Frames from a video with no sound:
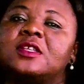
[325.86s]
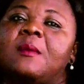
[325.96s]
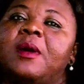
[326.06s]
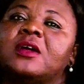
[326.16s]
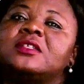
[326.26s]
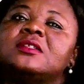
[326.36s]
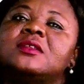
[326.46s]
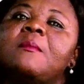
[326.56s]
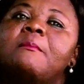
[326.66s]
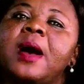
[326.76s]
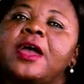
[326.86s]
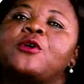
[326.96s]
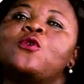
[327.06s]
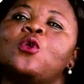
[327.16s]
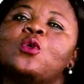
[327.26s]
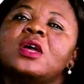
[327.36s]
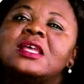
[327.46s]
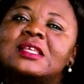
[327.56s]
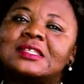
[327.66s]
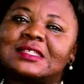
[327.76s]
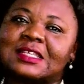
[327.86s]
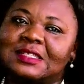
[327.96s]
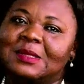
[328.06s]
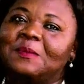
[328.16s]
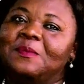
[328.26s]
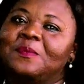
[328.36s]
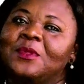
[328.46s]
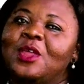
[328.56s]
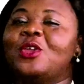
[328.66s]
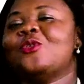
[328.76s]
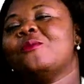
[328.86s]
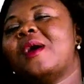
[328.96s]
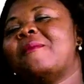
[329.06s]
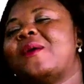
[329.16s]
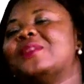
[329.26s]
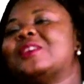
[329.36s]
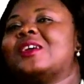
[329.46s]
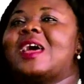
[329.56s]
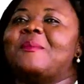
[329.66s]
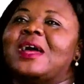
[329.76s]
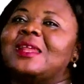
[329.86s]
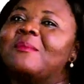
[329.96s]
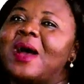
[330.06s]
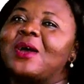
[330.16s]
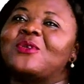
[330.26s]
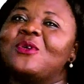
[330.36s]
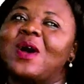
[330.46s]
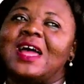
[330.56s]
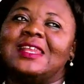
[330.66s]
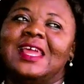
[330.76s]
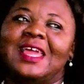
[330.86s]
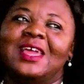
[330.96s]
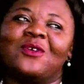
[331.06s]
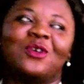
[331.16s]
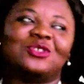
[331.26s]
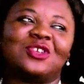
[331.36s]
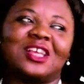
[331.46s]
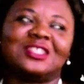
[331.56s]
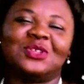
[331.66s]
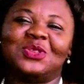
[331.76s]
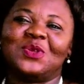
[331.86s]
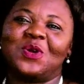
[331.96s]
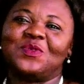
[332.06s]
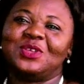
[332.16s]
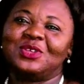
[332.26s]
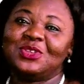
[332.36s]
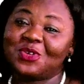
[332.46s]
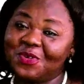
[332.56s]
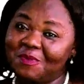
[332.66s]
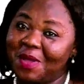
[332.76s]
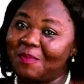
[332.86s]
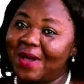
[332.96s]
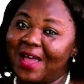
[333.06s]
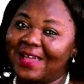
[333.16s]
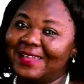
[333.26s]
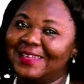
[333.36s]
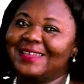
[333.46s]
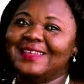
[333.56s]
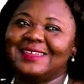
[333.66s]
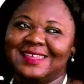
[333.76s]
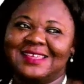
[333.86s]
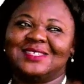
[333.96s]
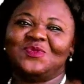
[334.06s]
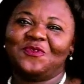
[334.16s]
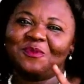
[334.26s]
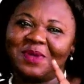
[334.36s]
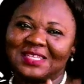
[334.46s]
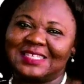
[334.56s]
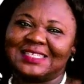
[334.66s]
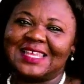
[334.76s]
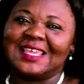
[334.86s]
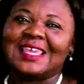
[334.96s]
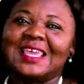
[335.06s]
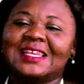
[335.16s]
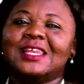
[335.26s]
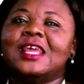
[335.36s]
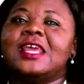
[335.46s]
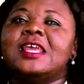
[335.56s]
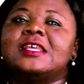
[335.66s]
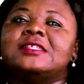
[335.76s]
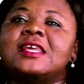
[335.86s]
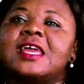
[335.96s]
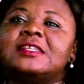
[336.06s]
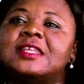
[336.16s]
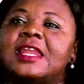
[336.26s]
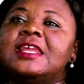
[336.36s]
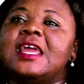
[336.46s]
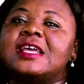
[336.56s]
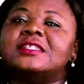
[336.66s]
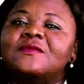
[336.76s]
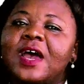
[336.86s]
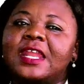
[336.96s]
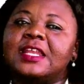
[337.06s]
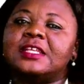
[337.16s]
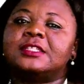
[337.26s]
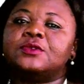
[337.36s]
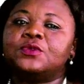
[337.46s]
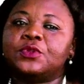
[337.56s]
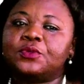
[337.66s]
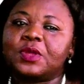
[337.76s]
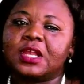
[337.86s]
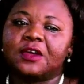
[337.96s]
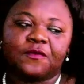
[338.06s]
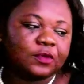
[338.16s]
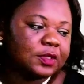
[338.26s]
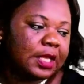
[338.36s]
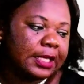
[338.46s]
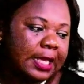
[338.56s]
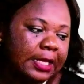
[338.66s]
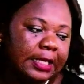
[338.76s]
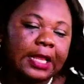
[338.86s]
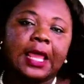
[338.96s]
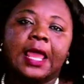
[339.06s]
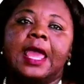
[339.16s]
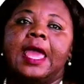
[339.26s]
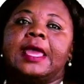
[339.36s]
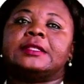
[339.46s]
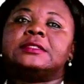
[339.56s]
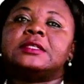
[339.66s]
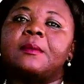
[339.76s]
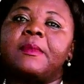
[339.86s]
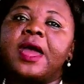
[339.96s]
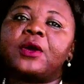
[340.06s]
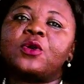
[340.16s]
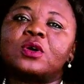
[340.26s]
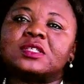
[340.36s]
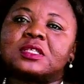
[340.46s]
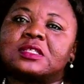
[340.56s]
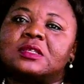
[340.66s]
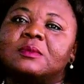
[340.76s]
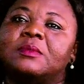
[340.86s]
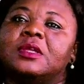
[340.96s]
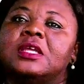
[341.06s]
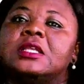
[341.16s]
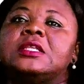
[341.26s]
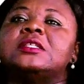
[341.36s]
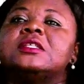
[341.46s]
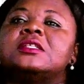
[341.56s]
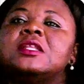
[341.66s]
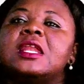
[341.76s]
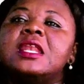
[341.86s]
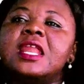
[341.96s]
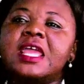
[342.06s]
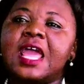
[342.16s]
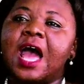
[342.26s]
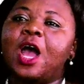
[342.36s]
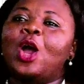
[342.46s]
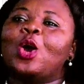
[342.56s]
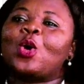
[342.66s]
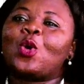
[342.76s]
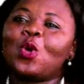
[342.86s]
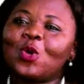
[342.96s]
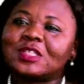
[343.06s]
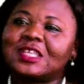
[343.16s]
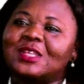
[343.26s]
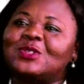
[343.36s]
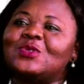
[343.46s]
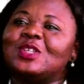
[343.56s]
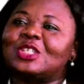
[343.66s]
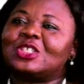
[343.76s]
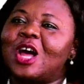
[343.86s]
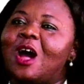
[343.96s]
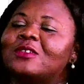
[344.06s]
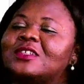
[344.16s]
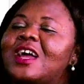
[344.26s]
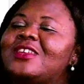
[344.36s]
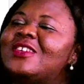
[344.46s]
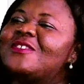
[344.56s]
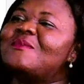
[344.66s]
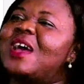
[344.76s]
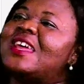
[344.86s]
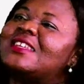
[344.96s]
about is the microsystem. You remember we talked about the micro at the construction theory. Do you remember? Yes, we've met it again. He says that he has divided it into 3 levels again. And the microsystem, this is the layer closest to the child. Can you give me an